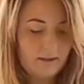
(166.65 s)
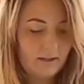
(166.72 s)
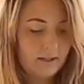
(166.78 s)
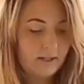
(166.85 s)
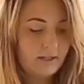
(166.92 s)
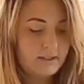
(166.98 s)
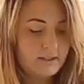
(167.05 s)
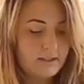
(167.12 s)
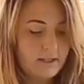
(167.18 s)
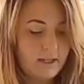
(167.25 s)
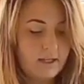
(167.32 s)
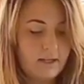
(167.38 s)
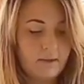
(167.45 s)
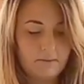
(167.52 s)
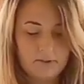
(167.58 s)
And
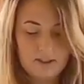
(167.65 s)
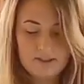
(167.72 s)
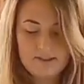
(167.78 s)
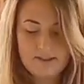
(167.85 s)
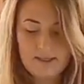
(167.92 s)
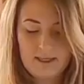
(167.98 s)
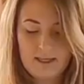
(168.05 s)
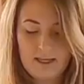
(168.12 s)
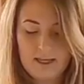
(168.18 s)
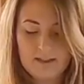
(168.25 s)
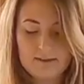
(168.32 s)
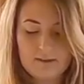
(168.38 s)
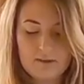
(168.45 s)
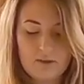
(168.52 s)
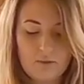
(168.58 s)
then I'm going to sink it
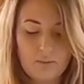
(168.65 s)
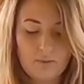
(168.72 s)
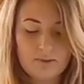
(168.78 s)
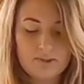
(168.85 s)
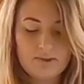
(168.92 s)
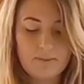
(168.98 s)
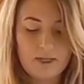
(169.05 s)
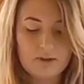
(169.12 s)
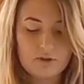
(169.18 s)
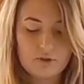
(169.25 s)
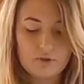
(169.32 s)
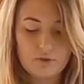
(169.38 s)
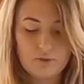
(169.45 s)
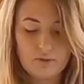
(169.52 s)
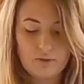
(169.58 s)
in. So you want to make
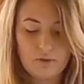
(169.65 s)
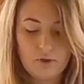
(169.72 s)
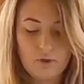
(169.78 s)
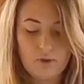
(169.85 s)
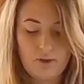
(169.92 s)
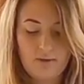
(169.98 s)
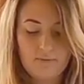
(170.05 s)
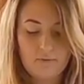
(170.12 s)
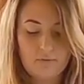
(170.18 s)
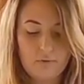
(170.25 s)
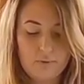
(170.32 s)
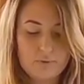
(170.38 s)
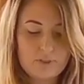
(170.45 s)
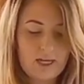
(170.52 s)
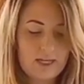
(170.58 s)
sure that you have the
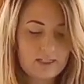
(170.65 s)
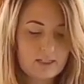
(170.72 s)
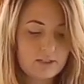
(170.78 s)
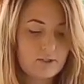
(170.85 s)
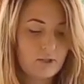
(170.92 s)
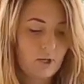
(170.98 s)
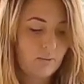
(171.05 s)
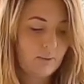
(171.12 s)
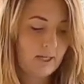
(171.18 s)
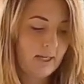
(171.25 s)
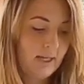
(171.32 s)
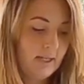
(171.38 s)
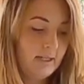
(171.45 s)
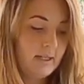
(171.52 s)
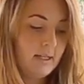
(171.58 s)
root end going
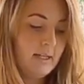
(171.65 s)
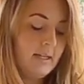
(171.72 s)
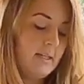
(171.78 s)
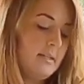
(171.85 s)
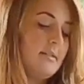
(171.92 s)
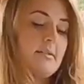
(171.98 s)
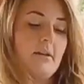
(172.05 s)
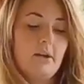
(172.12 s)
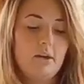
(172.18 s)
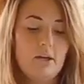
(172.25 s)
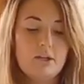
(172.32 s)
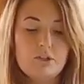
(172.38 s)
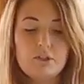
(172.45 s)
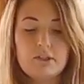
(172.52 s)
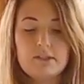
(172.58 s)
in. So
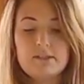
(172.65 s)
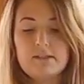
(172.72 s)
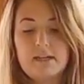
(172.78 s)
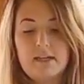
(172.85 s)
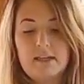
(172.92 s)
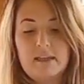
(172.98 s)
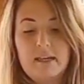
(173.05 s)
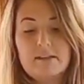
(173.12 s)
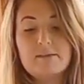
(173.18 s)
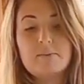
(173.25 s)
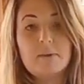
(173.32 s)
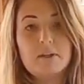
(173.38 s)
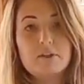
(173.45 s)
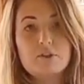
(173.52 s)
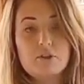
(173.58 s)
as you can see, that's
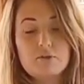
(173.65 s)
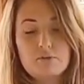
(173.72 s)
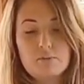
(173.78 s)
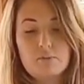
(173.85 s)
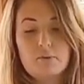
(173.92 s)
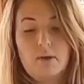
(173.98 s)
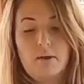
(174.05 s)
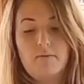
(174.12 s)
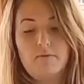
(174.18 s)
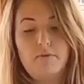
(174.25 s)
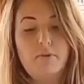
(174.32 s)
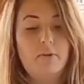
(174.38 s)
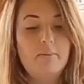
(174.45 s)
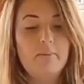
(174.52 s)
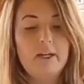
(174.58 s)
where the shoots will come
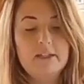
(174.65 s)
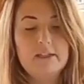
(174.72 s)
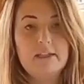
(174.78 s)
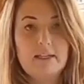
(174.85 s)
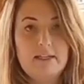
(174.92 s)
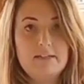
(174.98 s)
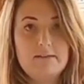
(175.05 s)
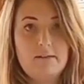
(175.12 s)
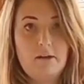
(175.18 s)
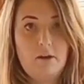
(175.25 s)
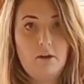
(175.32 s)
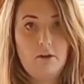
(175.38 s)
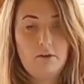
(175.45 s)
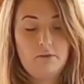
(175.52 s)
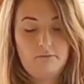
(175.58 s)
from, and these
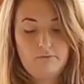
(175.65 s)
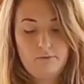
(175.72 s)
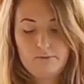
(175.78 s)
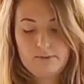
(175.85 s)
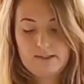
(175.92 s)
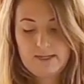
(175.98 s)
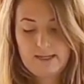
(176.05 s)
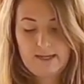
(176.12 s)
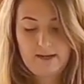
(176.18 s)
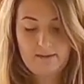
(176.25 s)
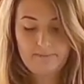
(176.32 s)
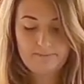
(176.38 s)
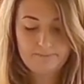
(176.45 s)
are the roots here.